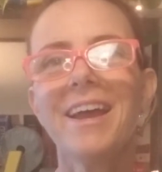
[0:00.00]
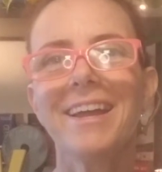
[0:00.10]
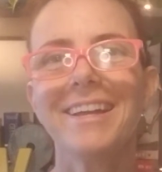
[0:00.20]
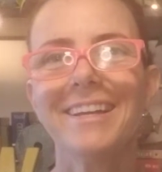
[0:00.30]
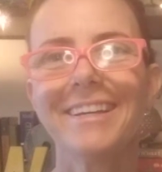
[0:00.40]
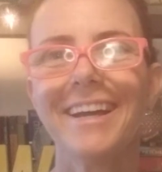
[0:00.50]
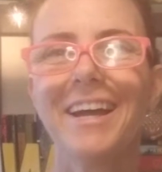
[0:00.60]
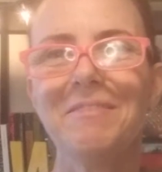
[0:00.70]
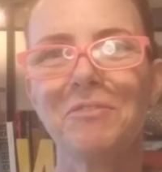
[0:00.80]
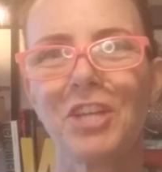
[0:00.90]
Hi,
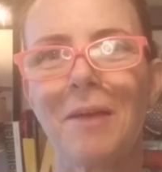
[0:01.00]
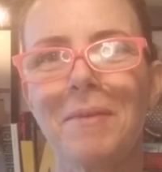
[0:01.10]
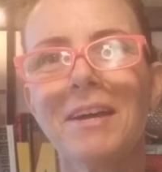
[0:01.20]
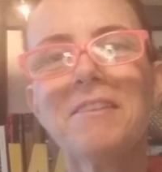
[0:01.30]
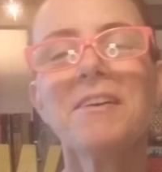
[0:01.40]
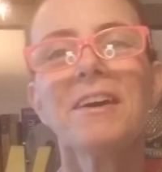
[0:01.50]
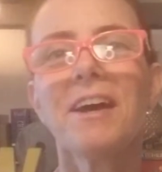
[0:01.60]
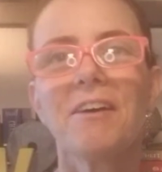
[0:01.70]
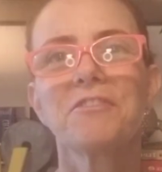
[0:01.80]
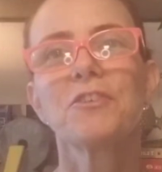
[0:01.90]
I'm Jemma
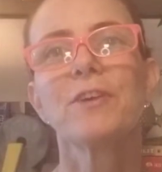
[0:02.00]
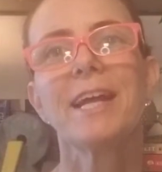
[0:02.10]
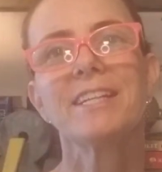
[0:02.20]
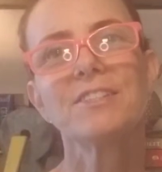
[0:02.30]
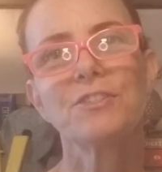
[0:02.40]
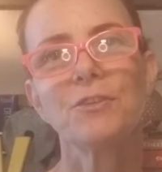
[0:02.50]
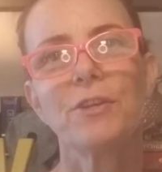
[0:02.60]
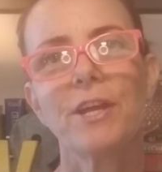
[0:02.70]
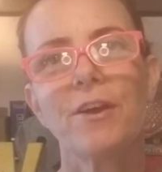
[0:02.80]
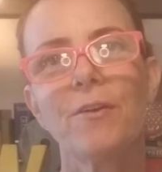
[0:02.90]
of Create
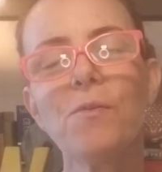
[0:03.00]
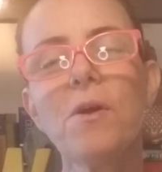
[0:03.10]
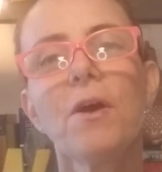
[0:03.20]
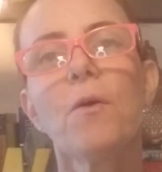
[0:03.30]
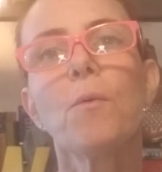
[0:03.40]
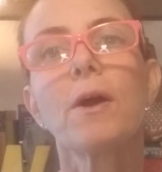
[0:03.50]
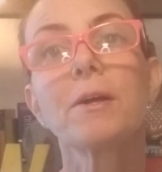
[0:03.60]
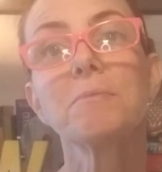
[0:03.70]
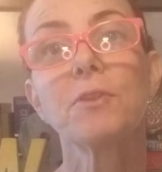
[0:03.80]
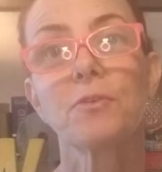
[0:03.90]
Studio.
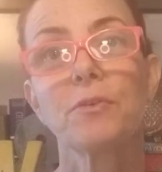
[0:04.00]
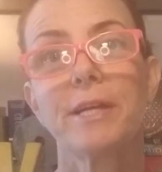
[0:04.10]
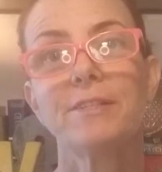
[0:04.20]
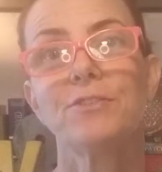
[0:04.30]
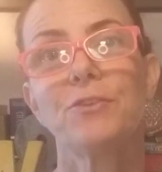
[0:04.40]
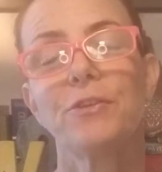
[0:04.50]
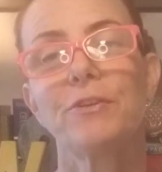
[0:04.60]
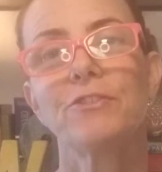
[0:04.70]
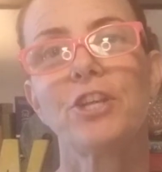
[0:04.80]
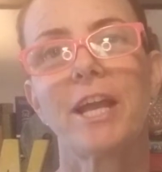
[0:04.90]
Welcome to the Create
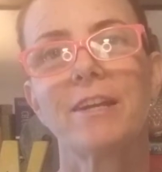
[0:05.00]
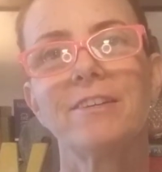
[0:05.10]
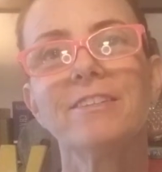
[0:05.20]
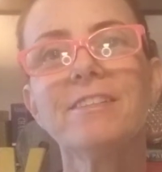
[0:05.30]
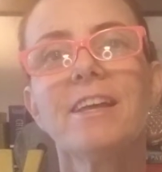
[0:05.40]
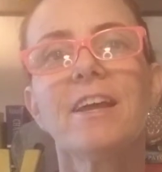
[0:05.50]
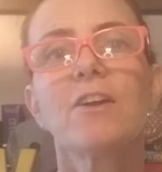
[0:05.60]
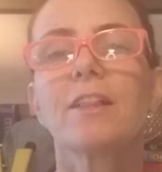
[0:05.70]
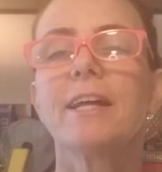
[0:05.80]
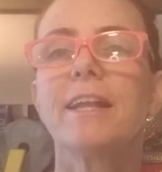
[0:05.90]
Studio channel.
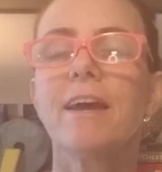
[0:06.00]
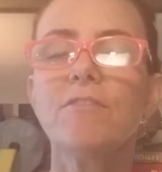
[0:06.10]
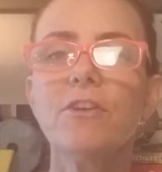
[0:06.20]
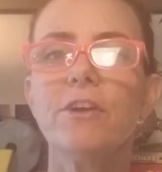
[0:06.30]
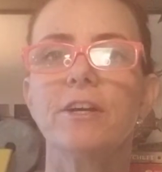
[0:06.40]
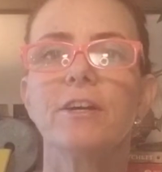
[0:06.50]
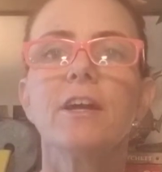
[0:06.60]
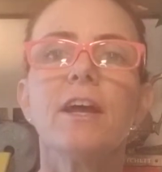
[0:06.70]
Glad to have you here.